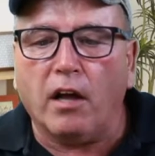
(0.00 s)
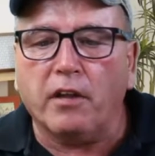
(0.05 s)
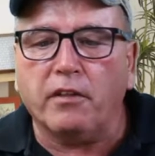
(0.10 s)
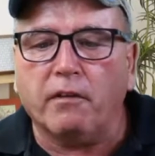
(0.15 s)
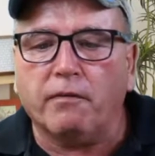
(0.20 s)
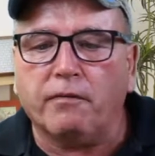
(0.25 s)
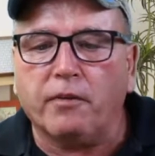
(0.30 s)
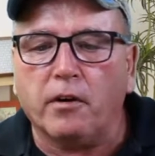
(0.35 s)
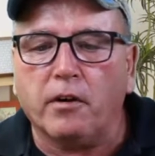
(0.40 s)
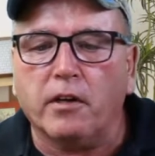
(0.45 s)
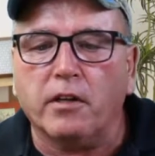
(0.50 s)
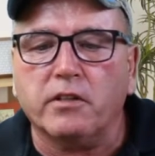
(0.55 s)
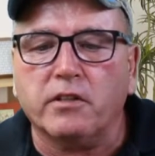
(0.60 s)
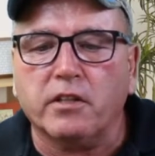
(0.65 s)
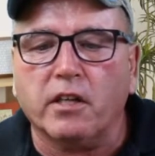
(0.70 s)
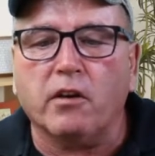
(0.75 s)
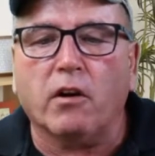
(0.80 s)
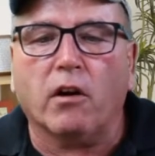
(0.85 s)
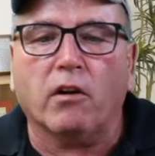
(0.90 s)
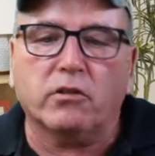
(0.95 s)
the furnace
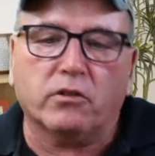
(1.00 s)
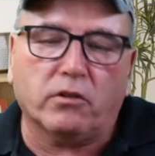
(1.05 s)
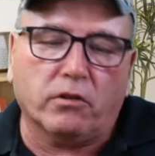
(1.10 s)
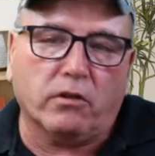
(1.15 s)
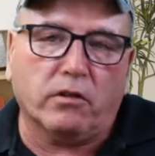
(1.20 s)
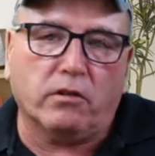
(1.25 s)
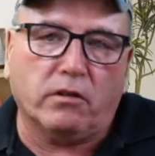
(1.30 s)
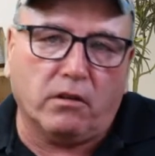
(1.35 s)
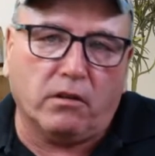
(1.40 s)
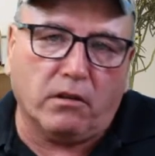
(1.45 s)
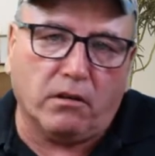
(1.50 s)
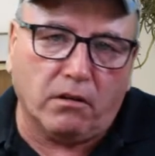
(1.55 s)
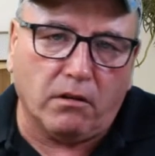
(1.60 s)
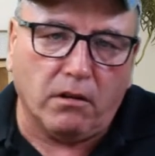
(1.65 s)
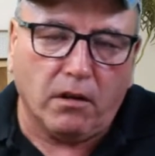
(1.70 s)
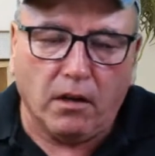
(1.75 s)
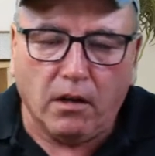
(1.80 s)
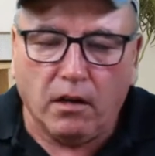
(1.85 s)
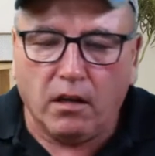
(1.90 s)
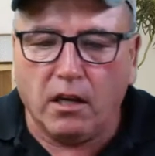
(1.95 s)
and also
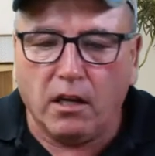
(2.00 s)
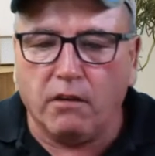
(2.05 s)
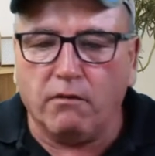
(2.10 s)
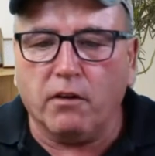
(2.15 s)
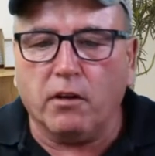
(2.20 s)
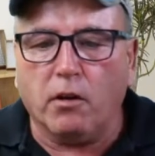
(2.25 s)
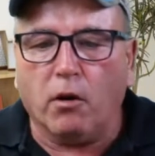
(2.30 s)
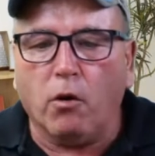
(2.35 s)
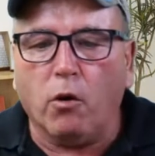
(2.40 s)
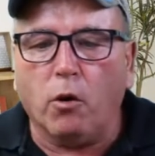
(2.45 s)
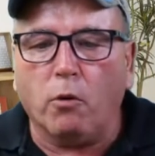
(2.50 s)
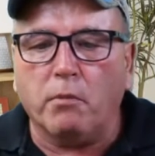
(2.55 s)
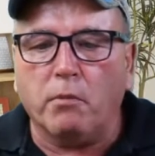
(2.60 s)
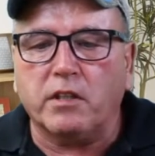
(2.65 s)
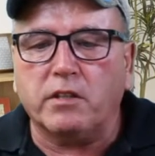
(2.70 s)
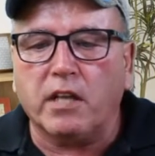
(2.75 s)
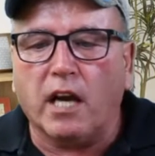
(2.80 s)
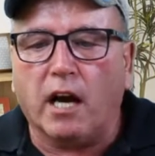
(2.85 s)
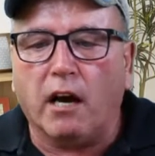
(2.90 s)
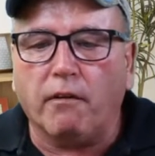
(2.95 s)
even the home
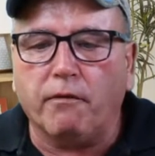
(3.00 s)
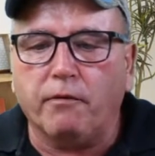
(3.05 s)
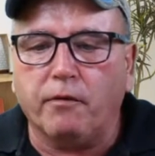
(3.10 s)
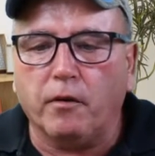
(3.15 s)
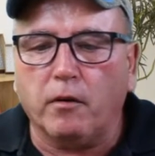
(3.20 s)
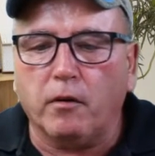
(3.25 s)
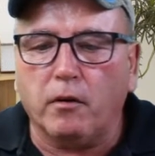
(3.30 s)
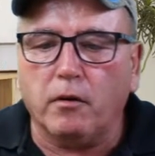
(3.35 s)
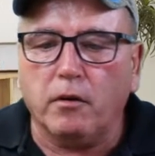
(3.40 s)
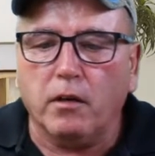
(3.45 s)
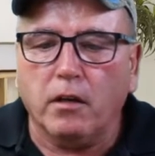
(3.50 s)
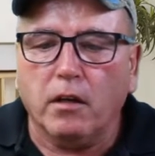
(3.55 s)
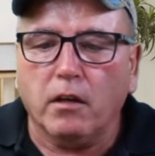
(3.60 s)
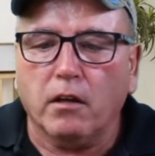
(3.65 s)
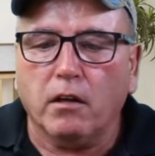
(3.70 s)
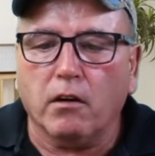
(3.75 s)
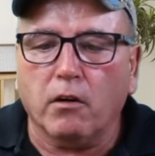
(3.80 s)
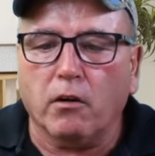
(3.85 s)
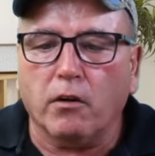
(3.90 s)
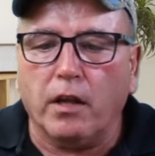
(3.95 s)
itself.
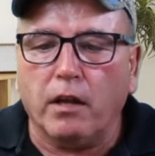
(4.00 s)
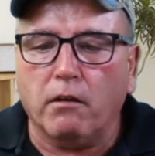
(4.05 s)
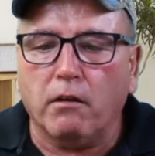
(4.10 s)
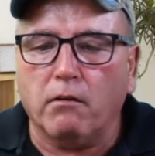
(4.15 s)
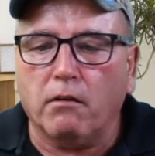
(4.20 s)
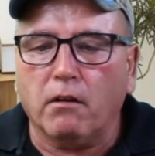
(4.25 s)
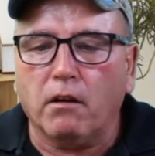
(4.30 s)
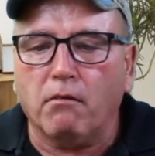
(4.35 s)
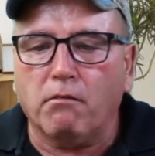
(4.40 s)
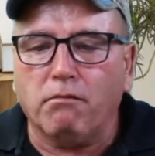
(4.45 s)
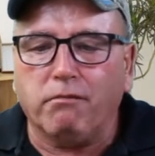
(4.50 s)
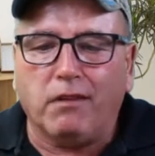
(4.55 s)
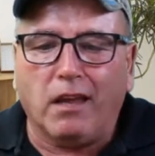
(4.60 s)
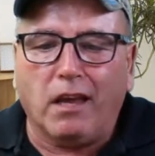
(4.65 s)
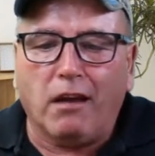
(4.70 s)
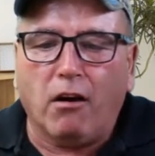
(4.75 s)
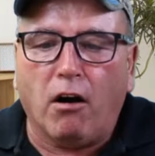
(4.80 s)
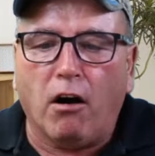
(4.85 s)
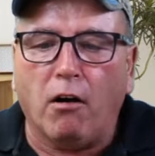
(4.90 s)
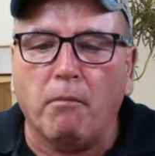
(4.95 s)
They
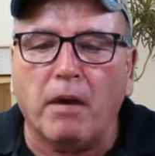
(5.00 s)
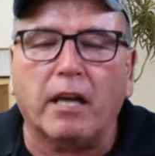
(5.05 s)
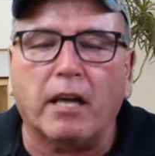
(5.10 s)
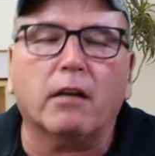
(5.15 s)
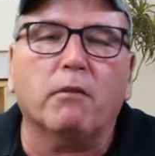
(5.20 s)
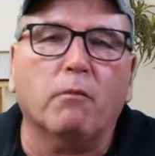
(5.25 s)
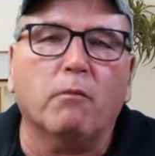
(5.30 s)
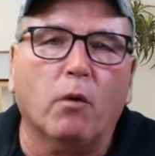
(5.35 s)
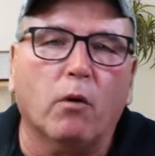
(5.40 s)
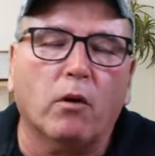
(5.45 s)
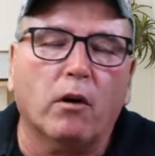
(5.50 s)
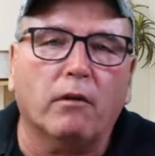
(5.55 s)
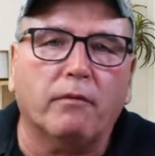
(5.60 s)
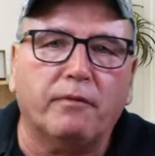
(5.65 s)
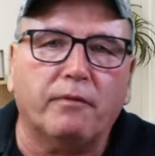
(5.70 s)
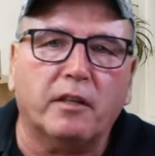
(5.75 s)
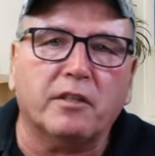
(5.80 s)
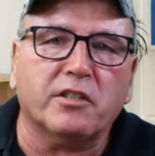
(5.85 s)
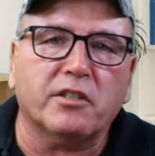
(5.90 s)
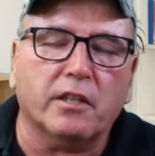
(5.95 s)
all make them more
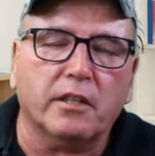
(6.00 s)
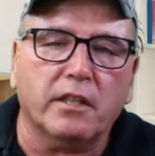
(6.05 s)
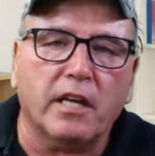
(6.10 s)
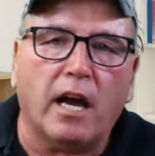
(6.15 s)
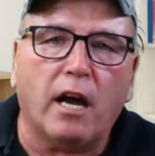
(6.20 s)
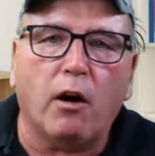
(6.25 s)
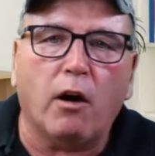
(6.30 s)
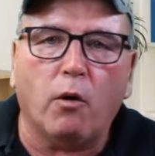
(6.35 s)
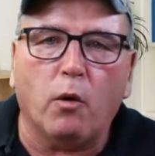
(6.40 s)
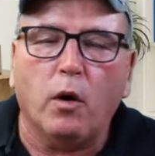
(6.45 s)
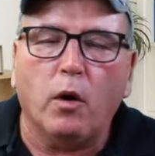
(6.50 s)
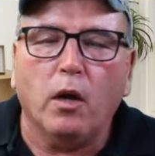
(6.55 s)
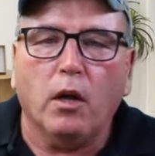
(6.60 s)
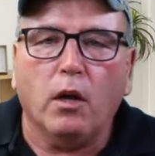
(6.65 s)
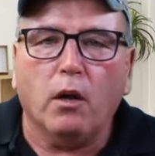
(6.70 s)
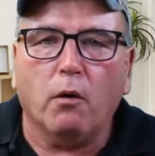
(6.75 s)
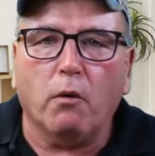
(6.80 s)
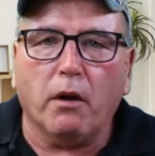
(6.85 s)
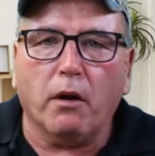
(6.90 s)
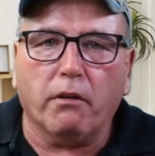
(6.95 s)
efficient now
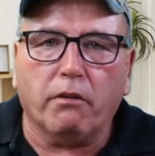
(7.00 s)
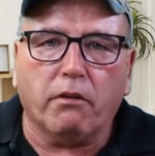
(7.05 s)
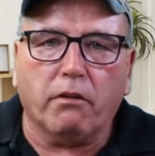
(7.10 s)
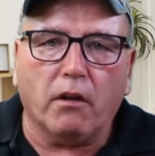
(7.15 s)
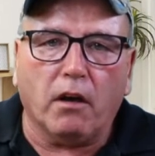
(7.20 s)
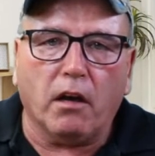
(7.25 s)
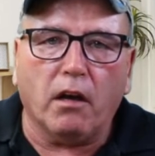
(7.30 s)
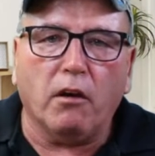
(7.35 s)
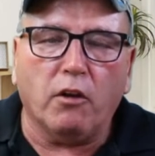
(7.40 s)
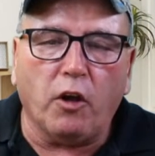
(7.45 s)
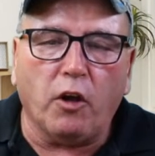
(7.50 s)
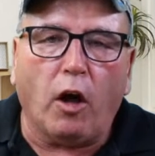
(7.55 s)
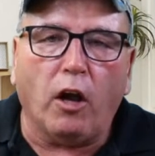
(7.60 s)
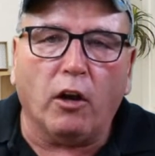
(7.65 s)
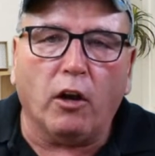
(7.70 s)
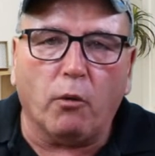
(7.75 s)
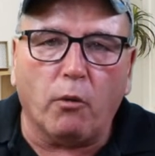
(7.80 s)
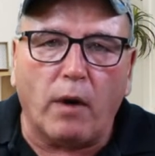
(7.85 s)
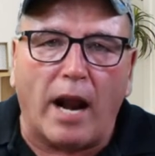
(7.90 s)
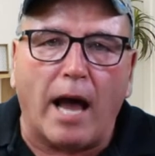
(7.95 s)
with all
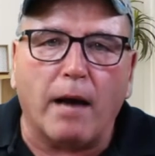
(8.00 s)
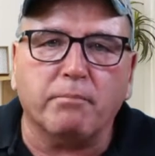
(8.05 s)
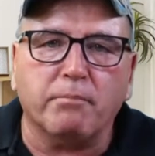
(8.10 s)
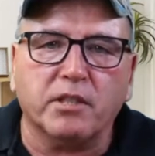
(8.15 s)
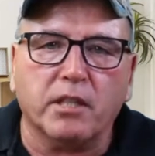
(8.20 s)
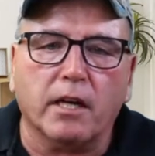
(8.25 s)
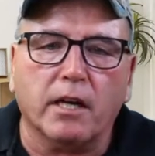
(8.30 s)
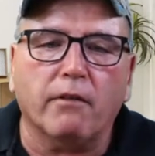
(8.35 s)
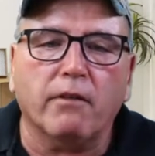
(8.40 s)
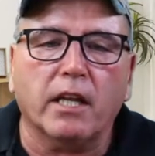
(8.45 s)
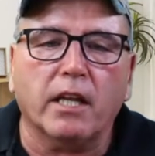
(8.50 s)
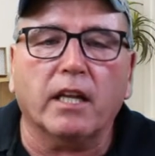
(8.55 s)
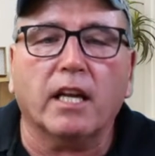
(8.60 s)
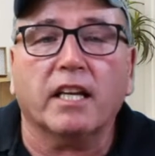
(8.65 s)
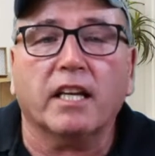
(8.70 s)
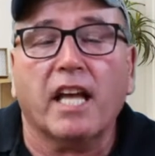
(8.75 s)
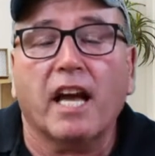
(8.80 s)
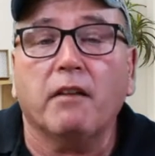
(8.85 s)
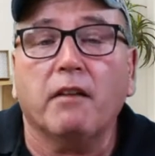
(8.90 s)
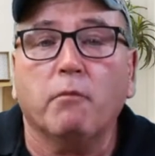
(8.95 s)
the wraps and everything like
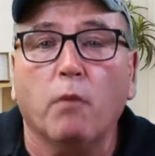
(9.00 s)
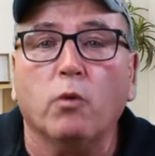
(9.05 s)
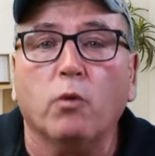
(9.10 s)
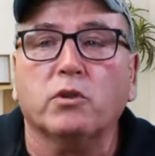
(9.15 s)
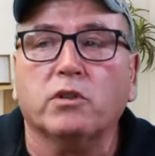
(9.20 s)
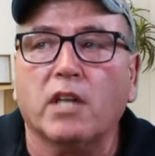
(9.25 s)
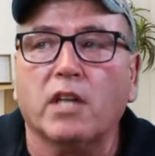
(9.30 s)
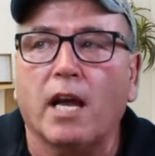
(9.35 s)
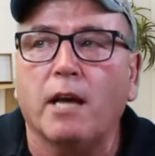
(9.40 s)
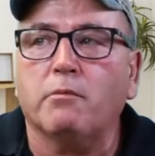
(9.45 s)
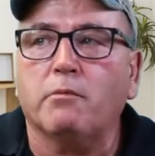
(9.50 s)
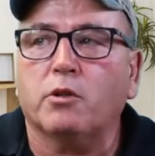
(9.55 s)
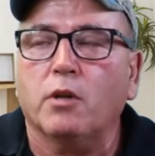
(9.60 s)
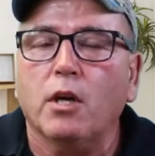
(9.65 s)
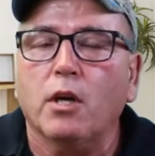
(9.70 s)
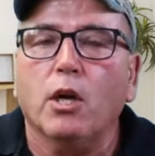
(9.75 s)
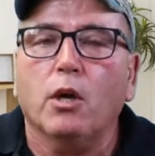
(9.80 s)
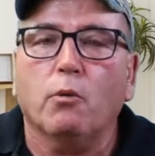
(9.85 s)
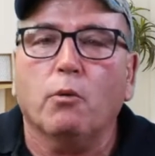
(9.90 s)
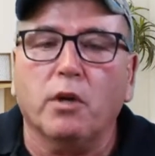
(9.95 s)
that. And most times
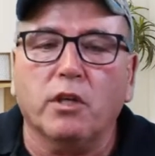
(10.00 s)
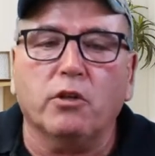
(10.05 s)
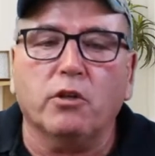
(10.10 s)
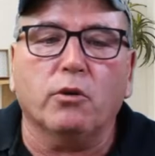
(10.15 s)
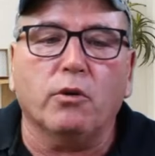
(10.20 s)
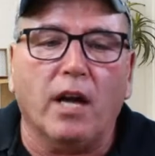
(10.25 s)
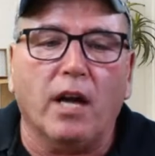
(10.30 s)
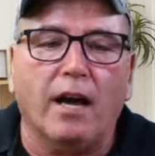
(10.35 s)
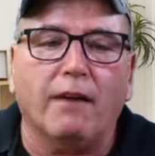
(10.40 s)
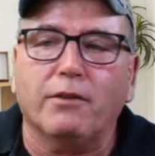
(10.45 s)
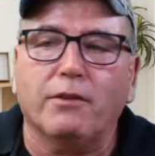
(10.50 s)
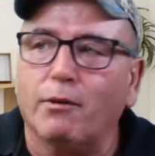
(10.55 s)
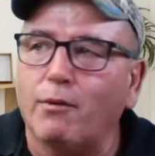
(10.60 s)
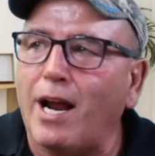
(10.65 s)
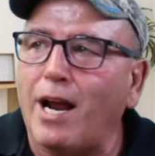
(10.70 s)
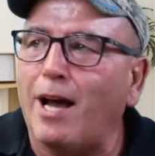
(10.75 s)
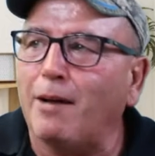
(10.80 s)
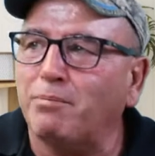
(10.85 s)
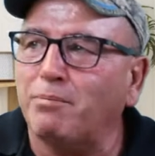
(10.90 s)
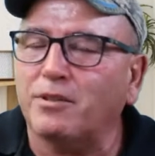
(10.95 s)
we do have the
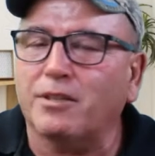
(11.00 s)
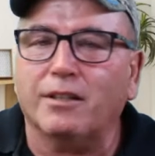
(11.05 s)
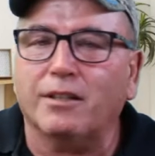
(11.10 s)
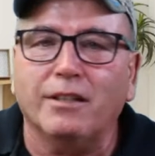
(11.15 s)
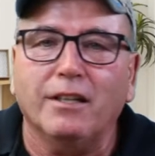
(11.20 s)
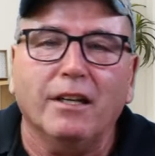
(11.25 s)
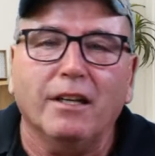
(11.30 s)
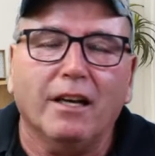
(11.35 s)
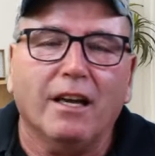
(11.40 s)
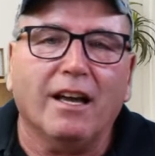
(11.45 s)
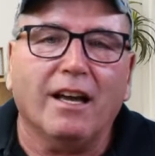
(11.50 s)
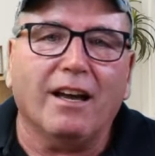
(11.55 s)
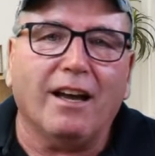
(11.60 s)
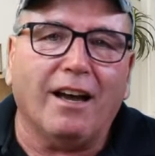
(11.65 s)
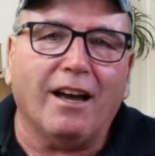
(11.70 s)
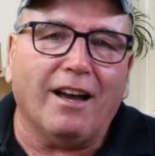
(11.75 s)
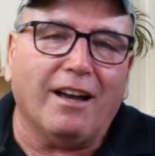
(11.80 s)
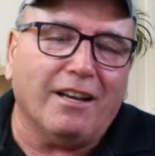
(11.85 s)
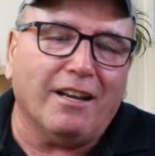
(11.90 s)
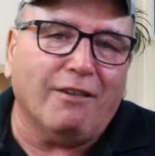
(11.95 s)
wraps and
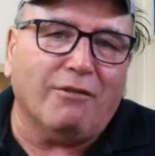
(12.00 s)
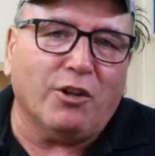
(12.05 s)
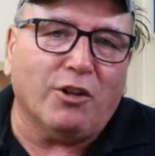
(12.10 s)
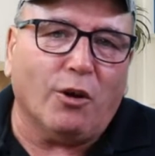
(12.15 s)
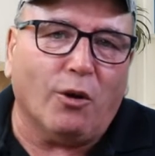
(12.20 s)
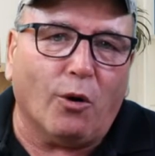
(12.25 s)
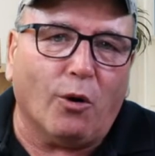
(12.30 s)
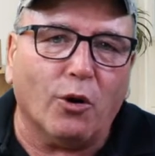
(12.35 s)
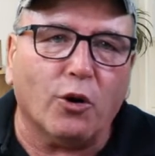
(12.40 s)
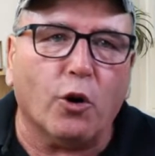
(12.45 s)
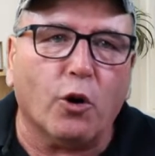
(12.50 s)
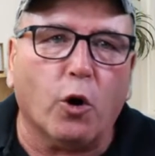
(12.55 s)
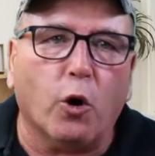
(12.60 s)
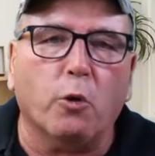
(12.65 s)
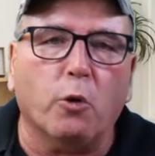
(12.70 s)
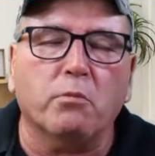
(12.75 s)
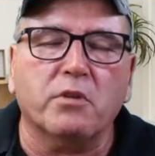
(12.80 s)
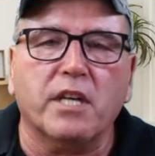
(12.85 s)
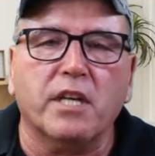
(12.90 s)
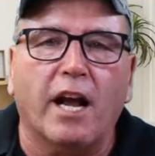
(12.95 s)
even the older
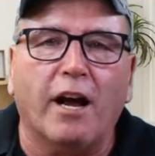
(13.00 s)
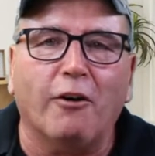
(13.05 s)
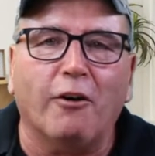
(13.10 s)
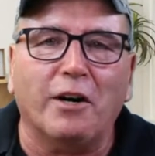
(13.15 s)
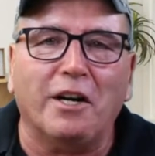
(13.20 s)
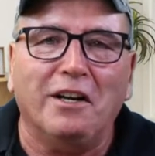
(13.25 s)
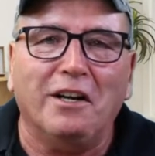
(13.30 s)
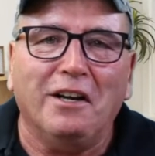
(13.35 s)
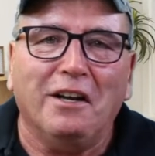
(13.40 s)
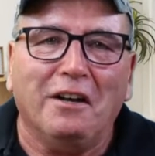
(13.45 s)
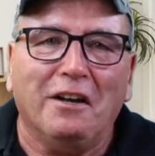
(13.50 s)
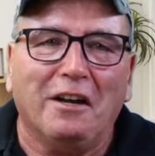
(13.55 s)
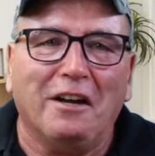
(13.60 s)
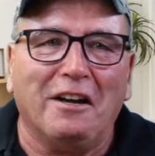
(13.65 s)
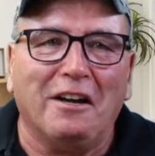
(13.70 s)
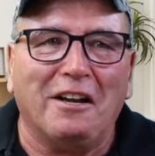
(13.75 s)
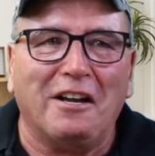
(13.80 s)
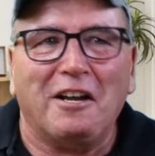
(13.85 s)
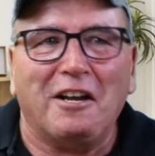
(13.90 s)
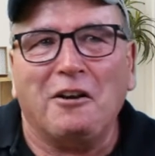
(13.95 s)
homes now. And
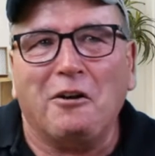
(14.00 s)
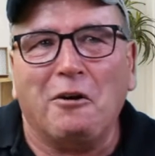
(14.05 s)
I